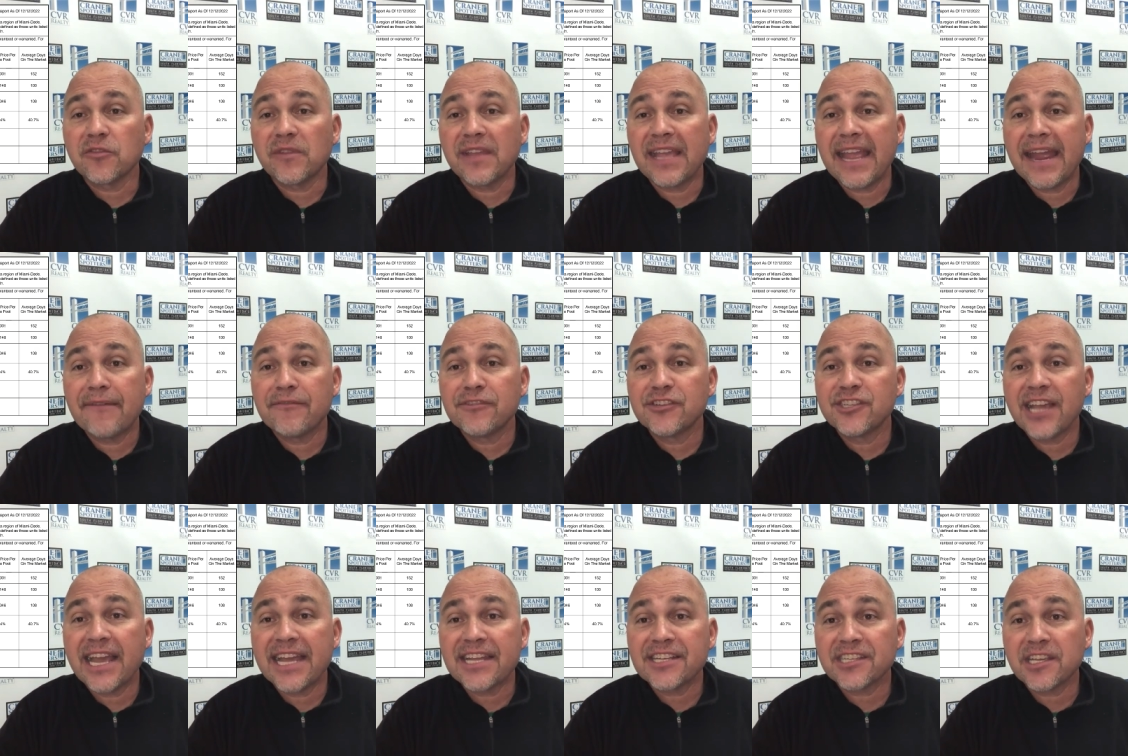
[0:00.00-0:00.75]
So the
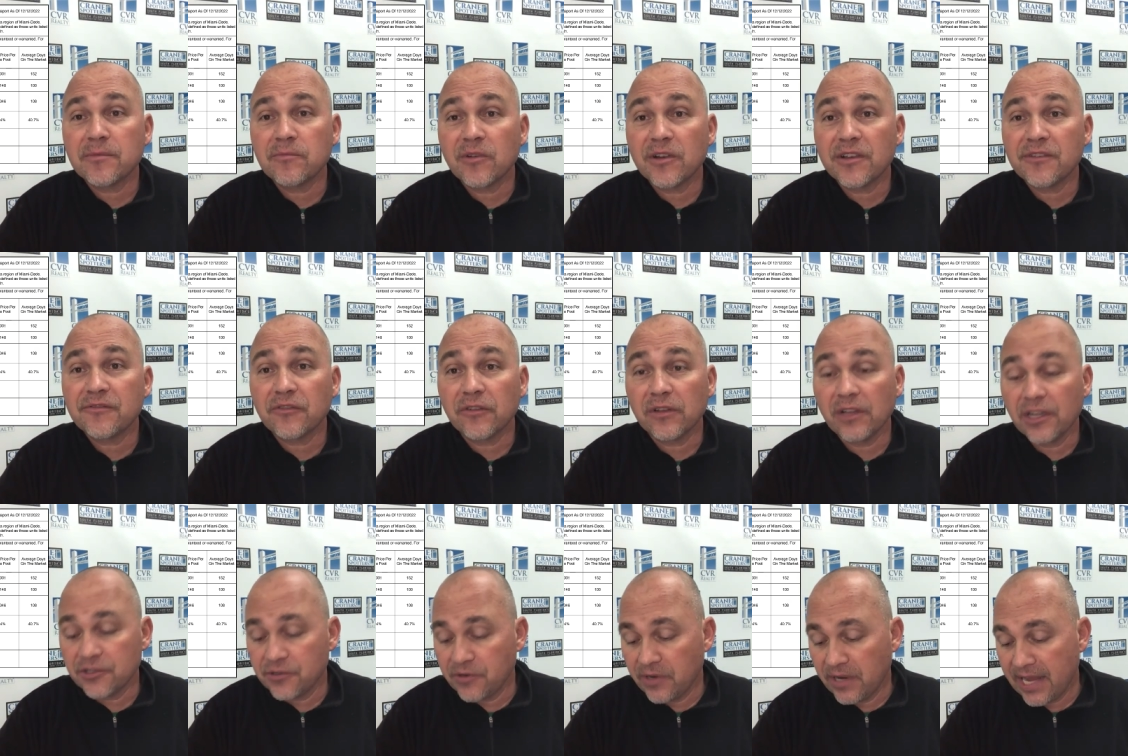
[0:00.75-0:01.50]
average asking price for
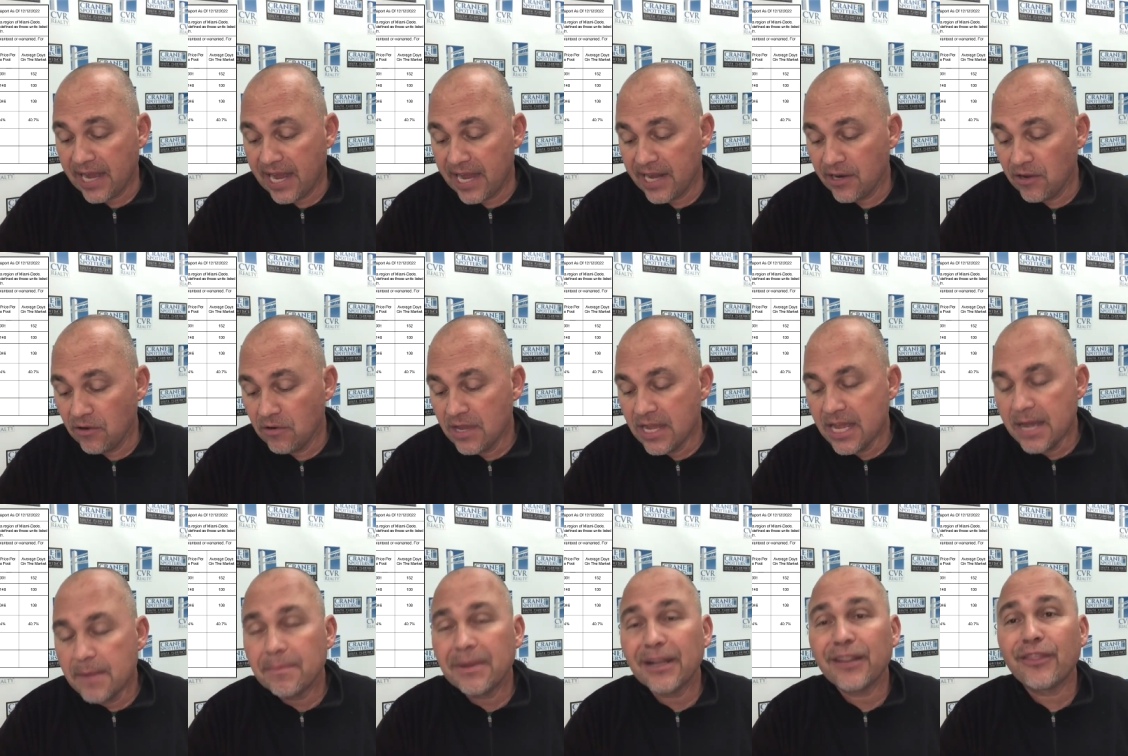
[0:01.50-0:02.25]
a luxury condo,
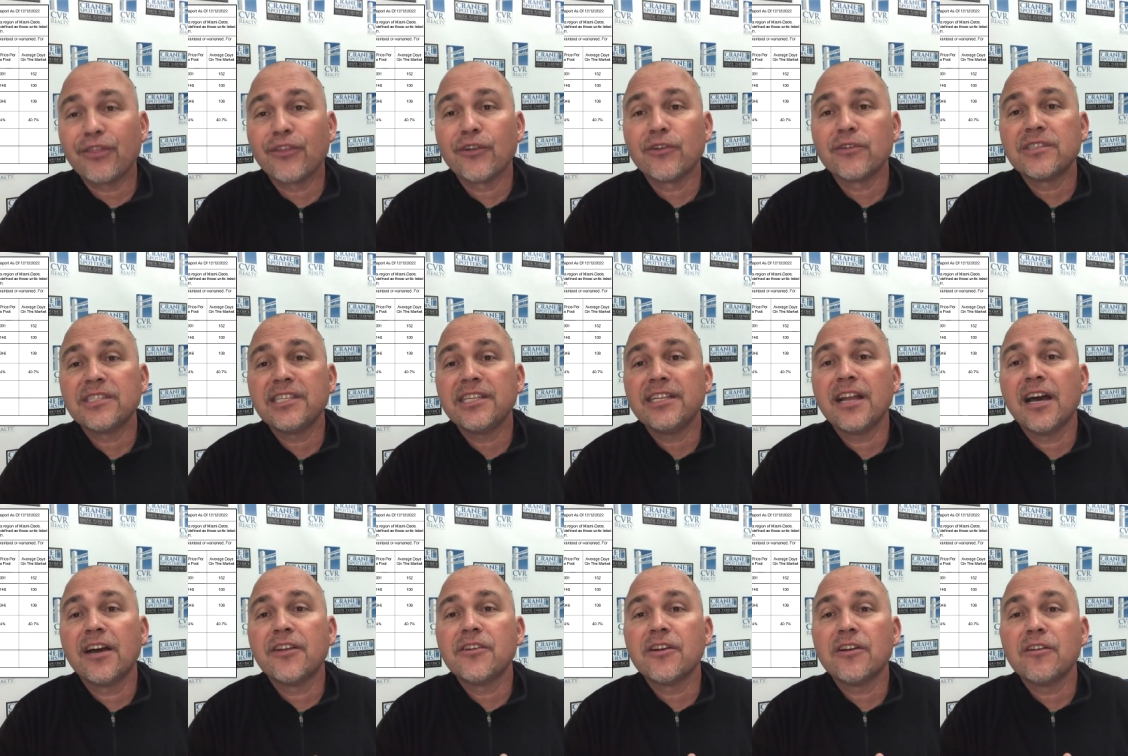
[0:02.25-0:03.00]
about
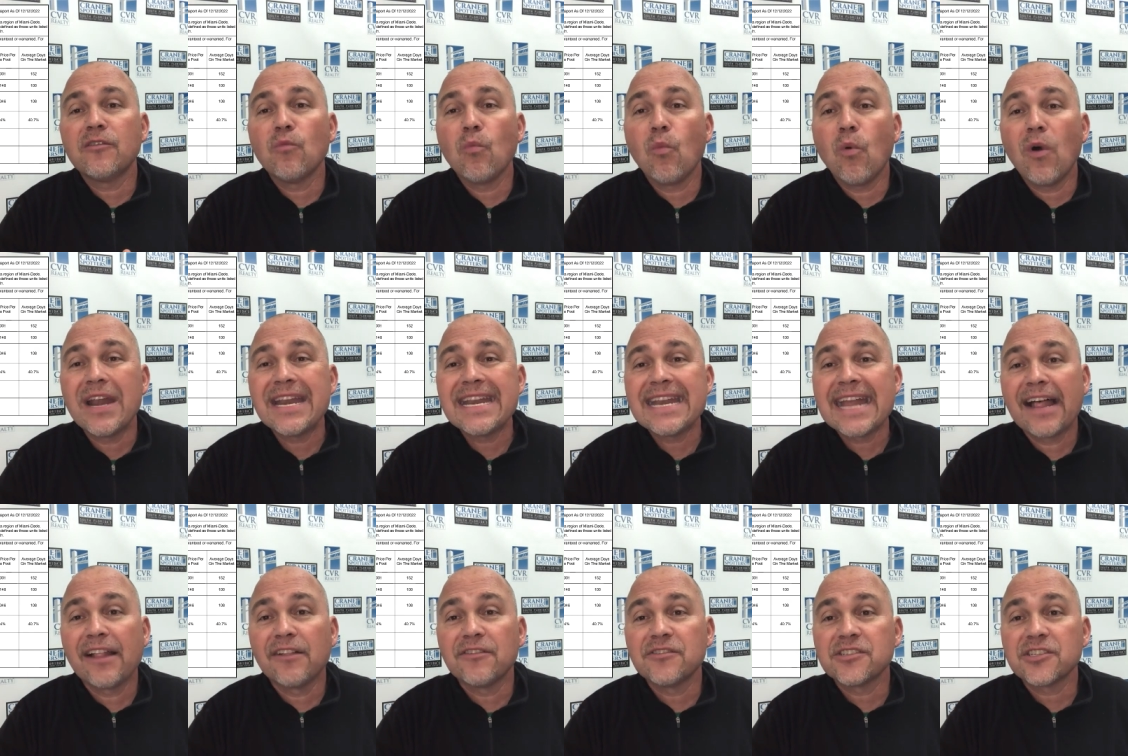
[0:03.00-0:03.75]

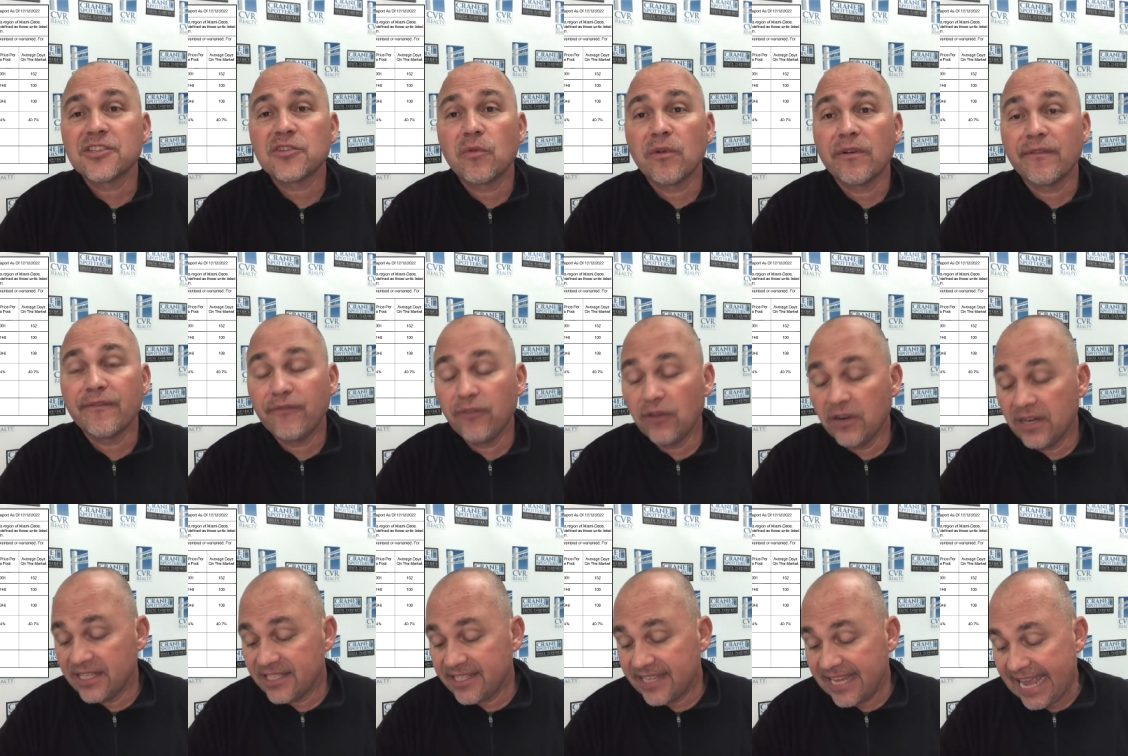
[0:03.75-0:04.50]
$1,301 a square
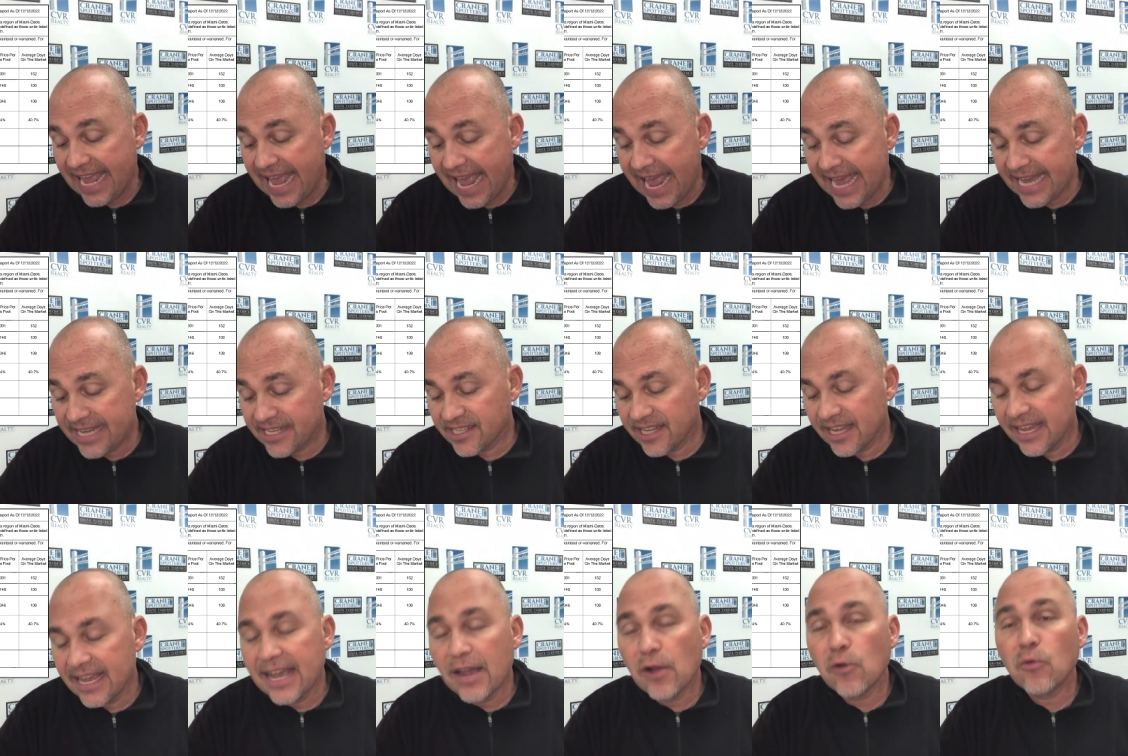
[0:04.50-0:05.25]
foot is the
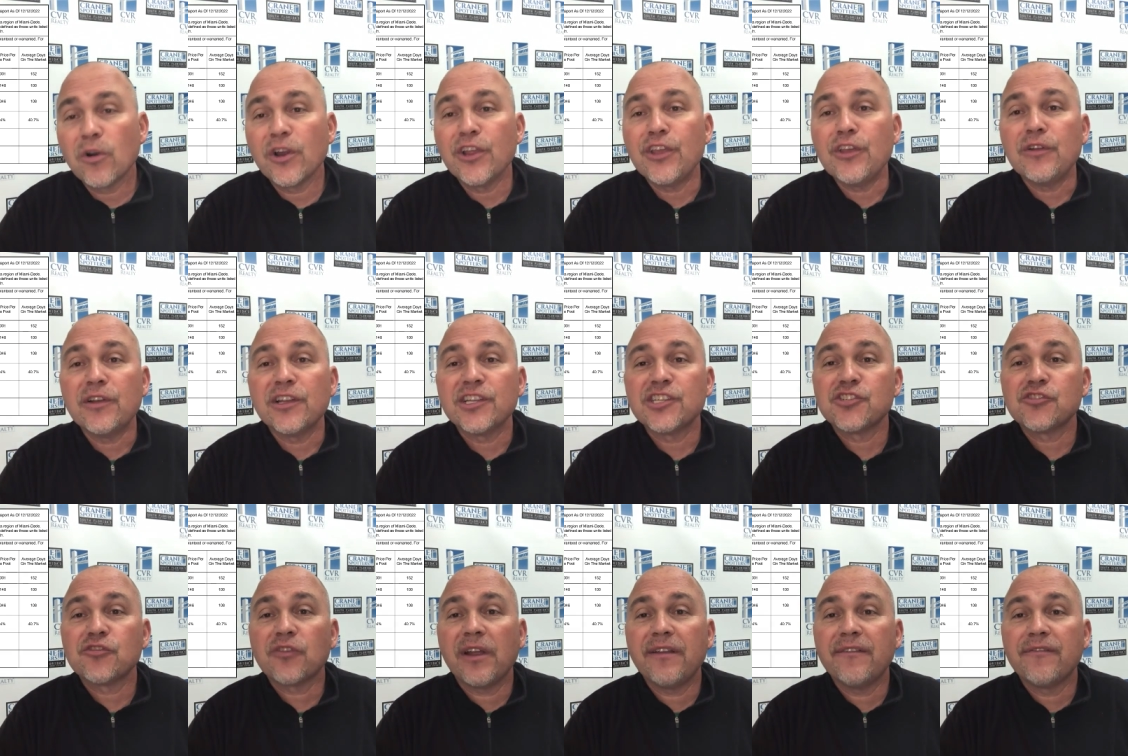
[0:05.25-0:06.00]
ask, where
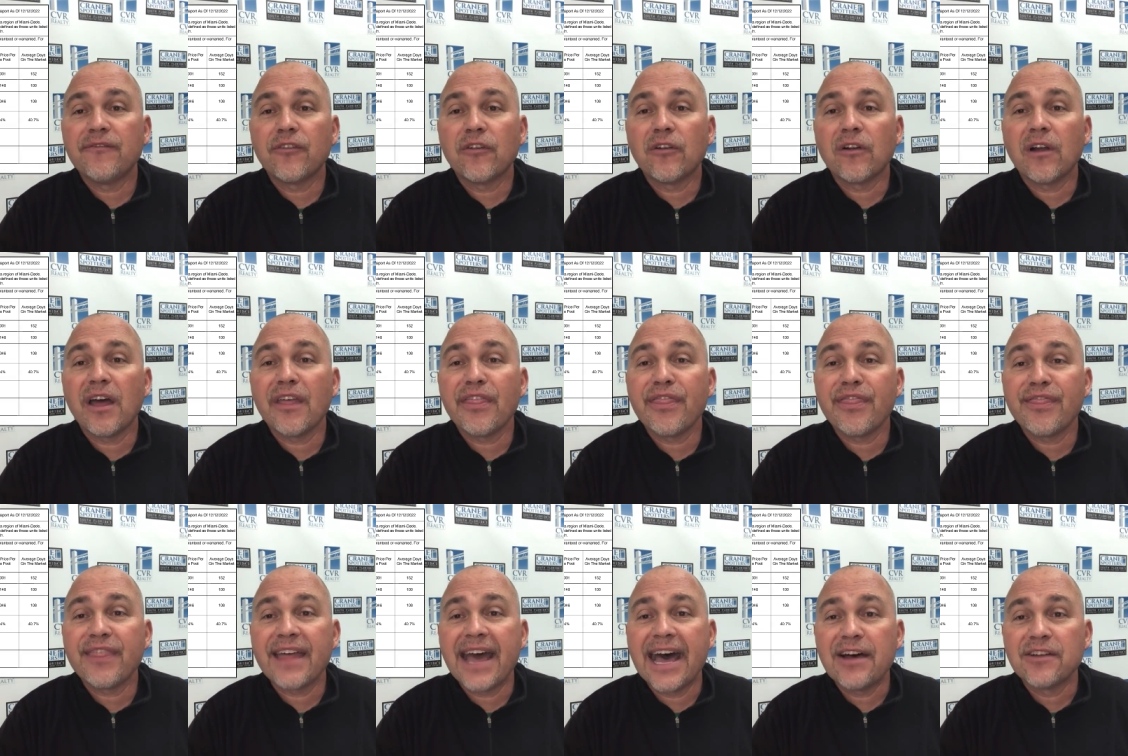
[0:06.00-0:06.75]
units trade for
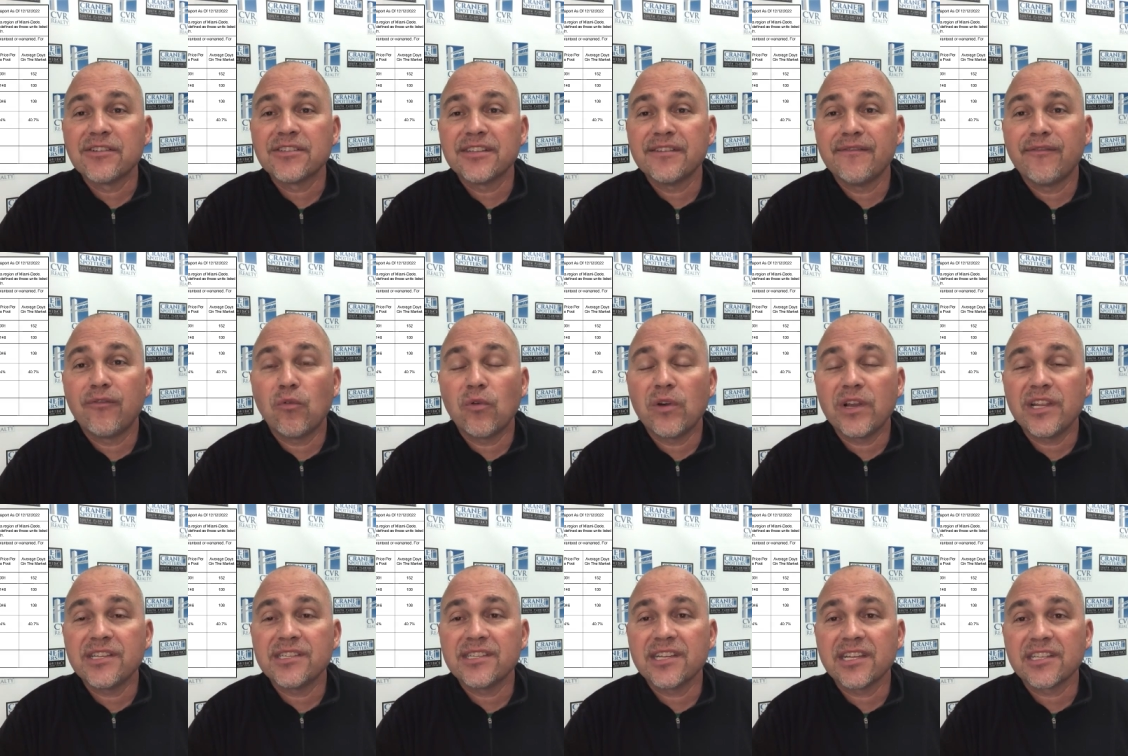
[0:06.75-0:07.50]

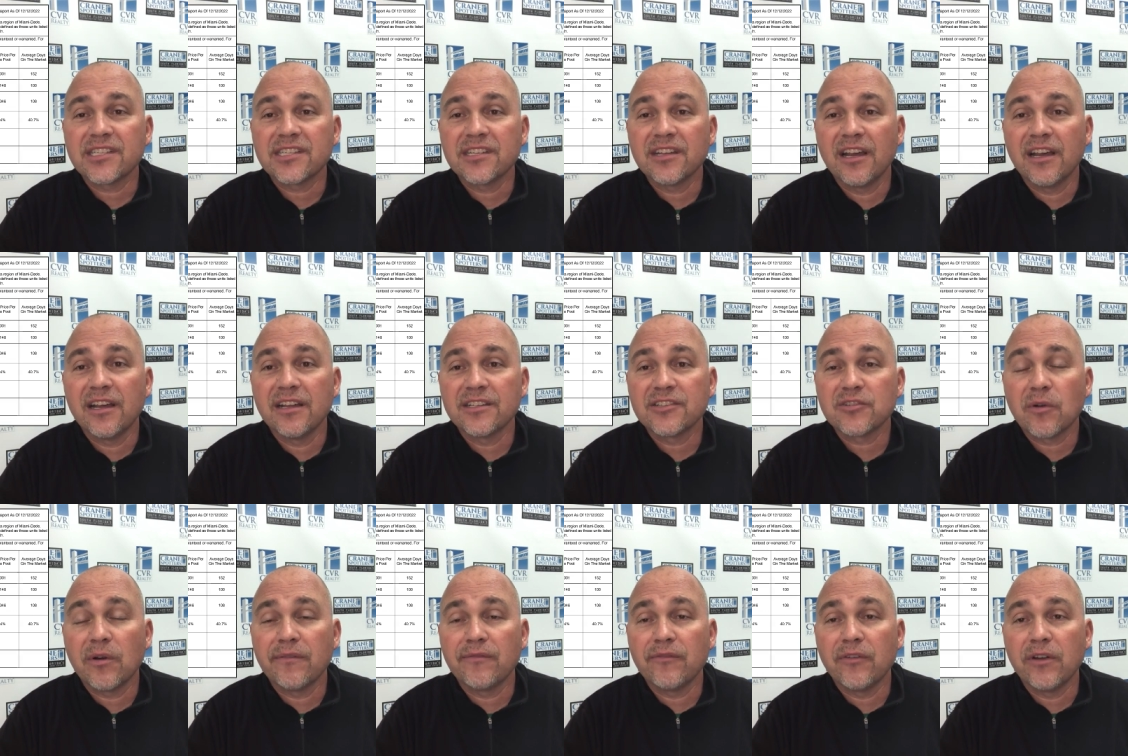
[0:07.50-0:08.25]
$1,046
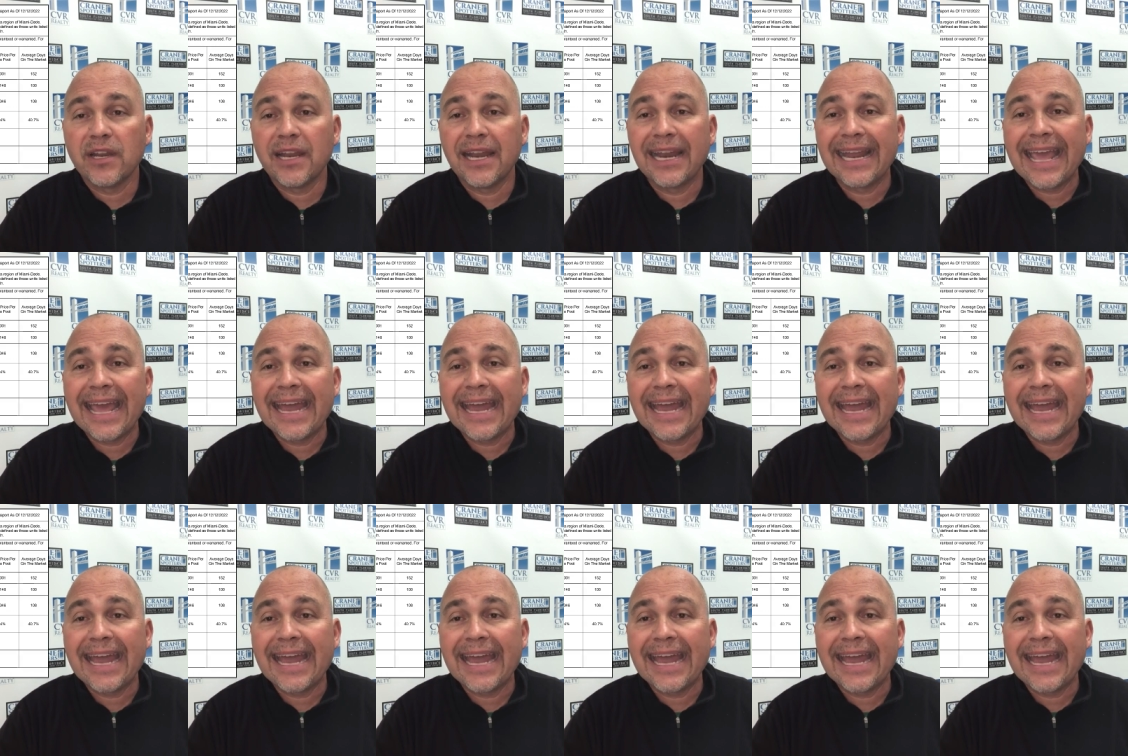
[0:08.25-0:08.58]
square foot.